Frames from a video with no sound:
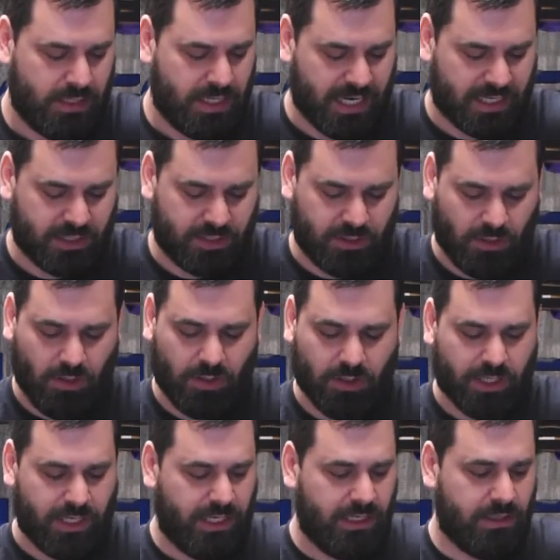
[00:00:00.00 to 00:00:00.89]

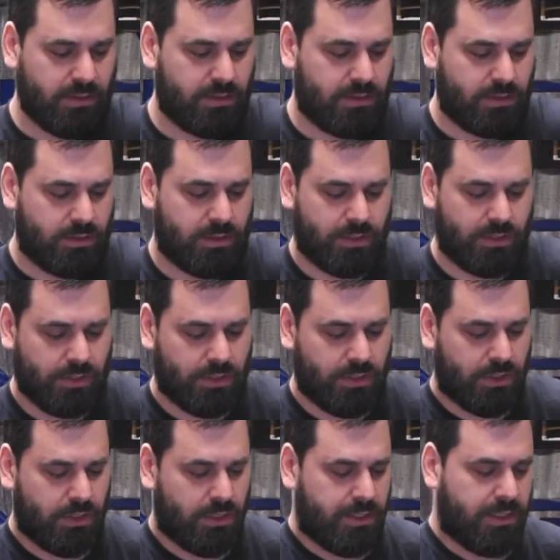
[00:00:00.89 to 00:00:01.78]
externally
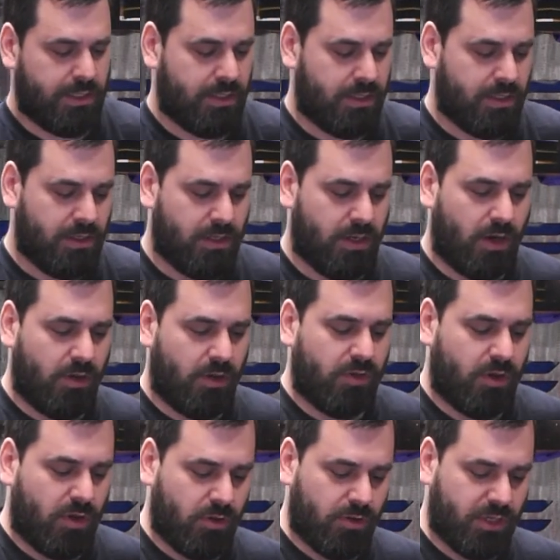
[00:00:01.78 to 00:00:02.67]

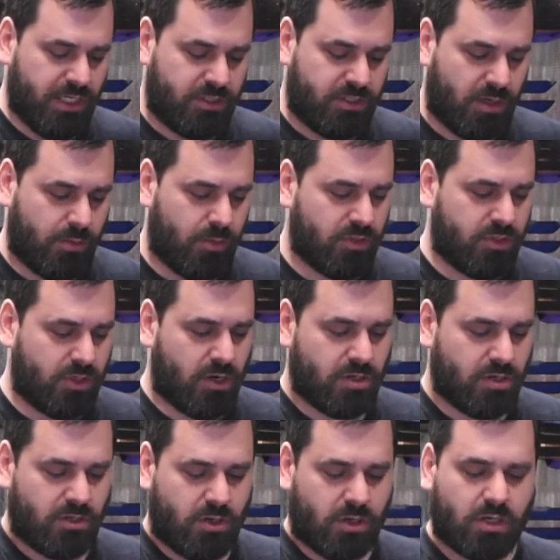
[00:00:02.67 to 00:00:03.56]
Although these
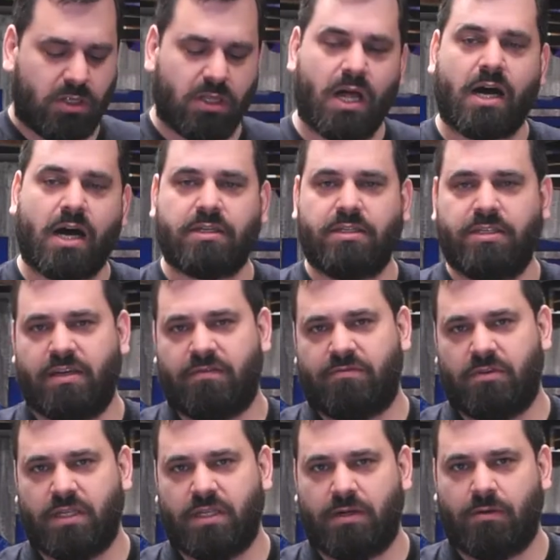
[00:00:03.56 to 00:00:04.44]
turbochargers are clocked
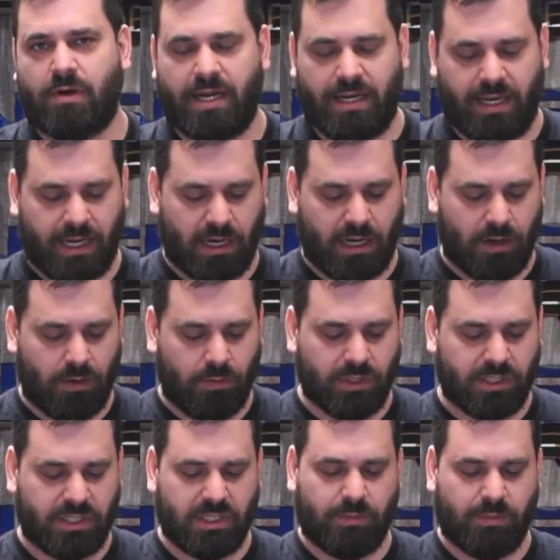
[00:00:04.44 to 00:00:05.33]
differently right now,
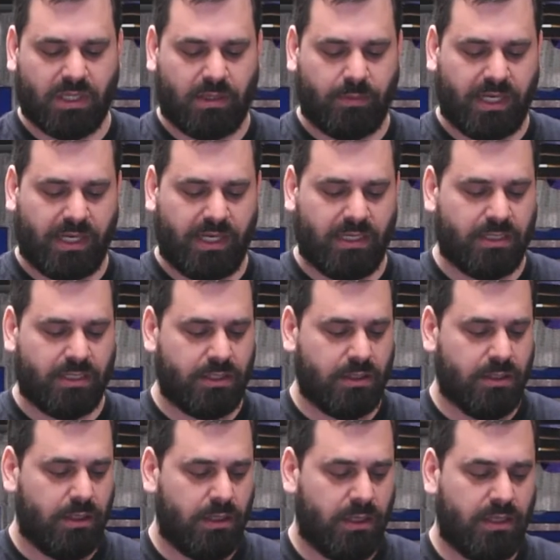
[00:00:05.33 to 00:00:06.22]
which simply means
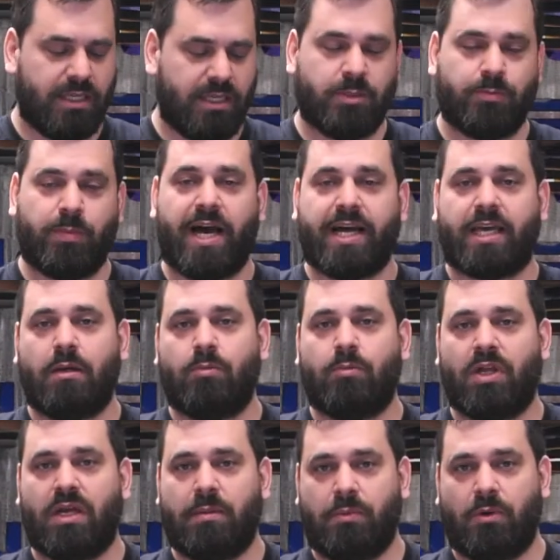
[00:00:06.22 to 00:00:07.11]
these backing
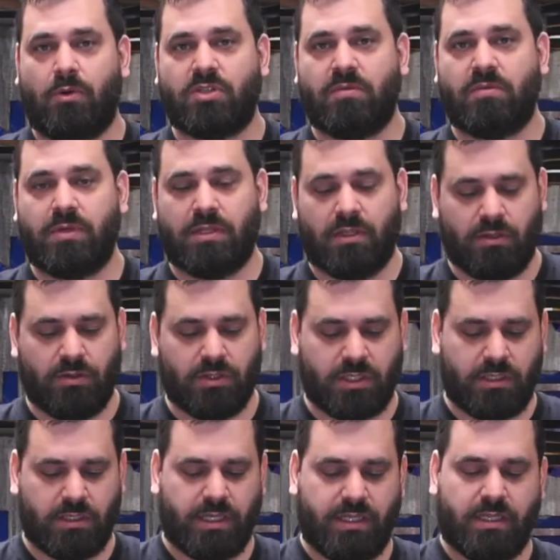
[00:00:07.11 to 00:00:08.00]
plate bolts have been
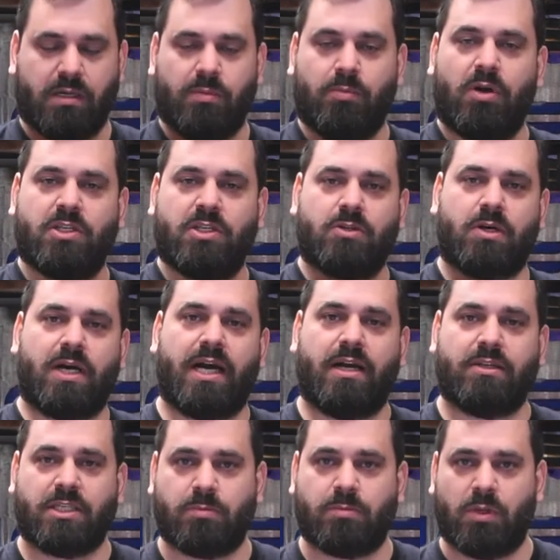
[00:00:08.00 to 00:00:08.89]
loosened and the compressor
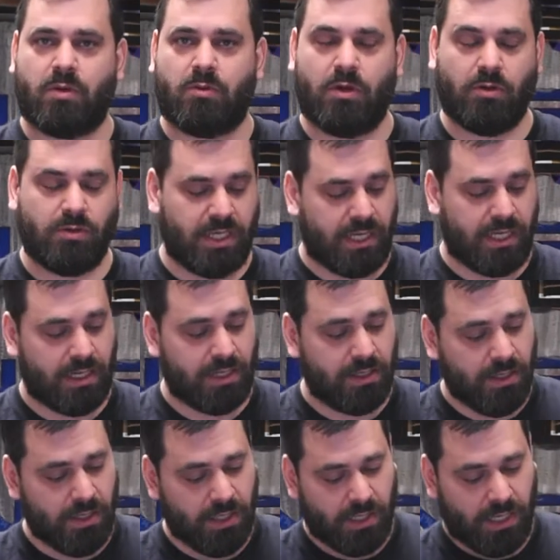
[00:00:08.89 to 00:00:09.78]
housing's been rotated.
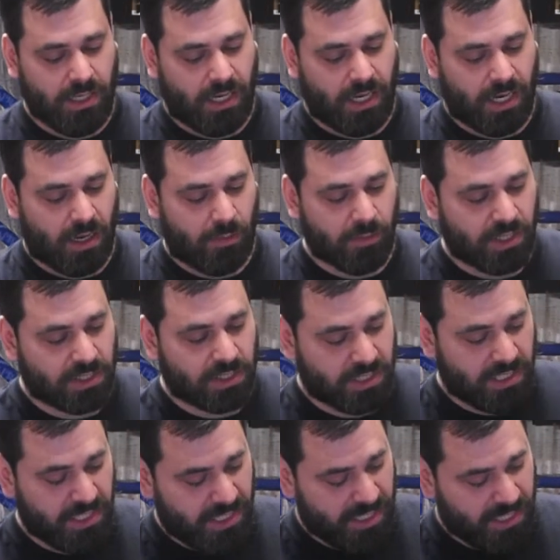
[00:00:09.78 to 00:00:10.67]
Um, you can
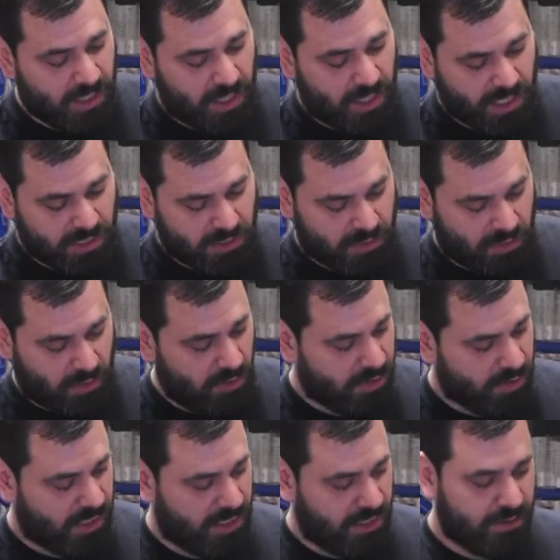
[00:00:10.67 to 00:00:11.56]
see here
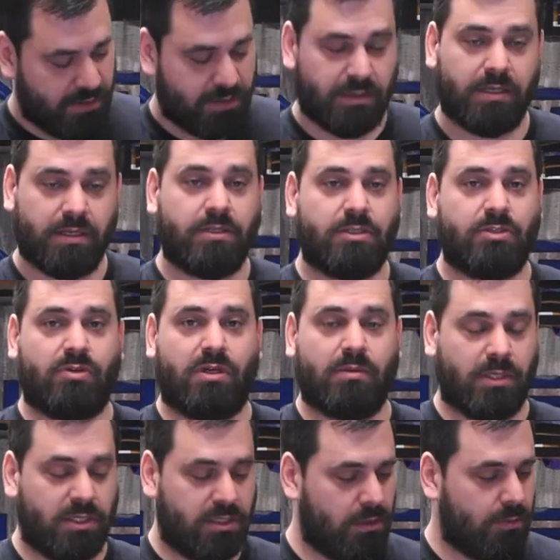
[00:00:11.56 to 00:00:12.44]
externally,
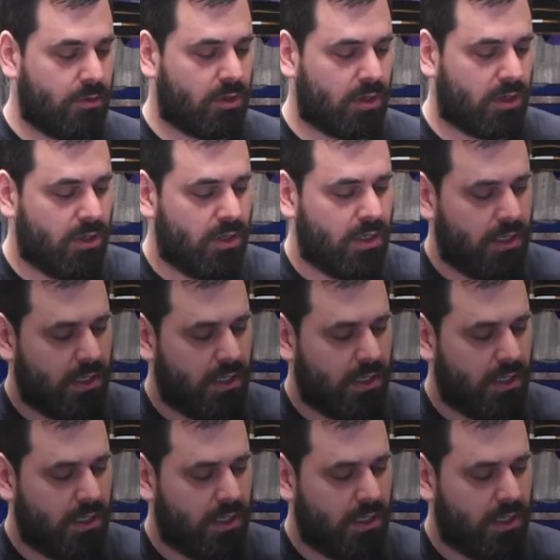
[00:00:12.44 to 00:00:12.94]
extremely similar.